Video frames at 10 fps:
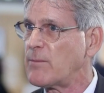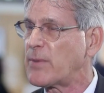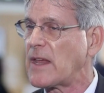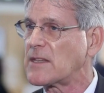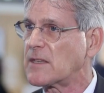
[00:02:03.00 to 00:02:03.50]
in
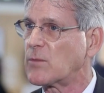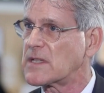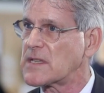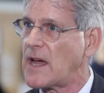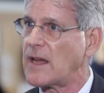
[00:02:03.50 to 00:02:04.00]
place that we
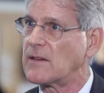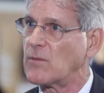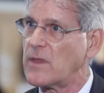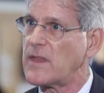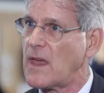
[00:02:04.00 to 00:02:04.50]
signed
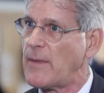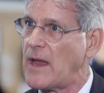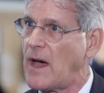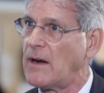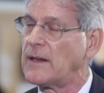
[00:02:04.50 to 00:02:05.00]
with the
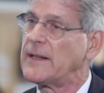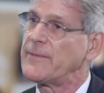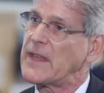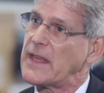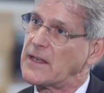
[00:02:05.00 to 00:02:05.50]
MNR
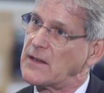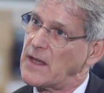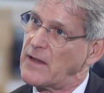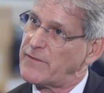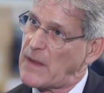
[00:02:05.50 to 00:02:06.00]

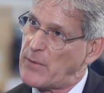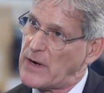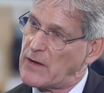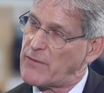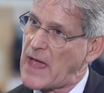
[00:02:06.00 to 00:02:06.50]
in
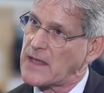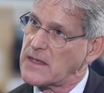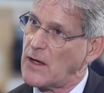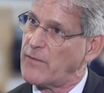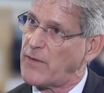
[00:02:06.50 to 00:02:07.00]
February
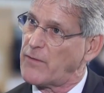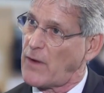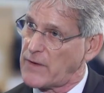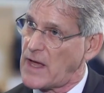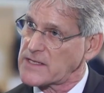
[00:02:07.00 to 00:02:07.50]

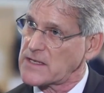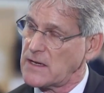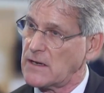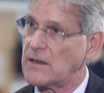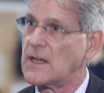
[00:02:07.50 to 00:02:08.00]
of last
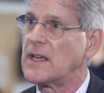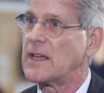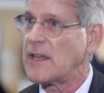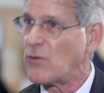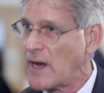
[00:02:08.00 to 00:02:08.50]
year
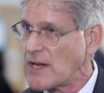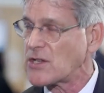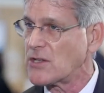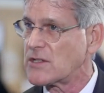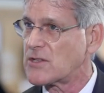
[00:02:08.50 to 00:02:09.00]
in
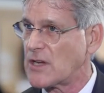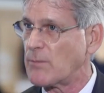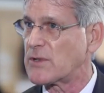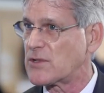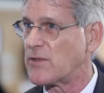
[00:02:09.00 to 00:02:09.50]
relationship
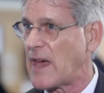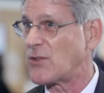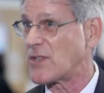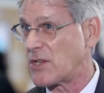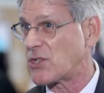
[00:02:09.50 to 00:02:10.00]
to
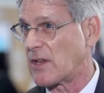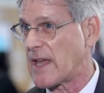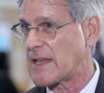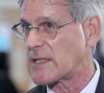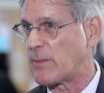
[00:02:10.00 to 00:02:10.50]
those additional
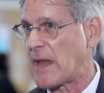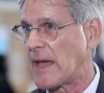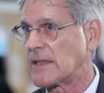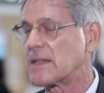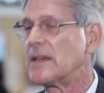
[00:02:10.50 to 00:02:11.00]
gas
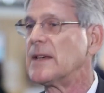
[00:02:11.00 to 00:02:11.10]
supplies.